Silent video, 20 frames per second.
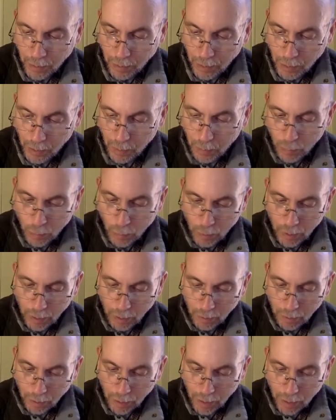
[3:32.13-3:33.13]
and the more
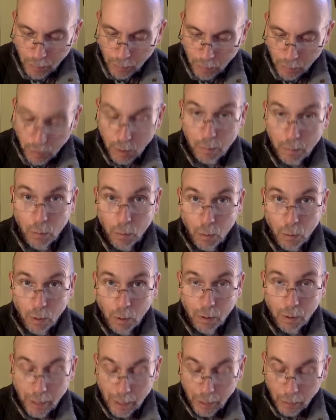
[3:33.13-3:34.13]
it climbs, the
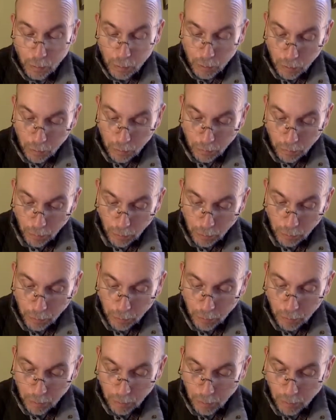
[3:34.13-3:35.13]
more language
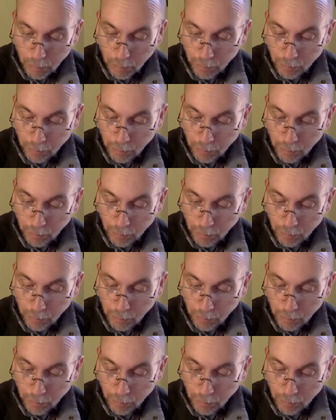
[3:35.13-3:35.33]
falters.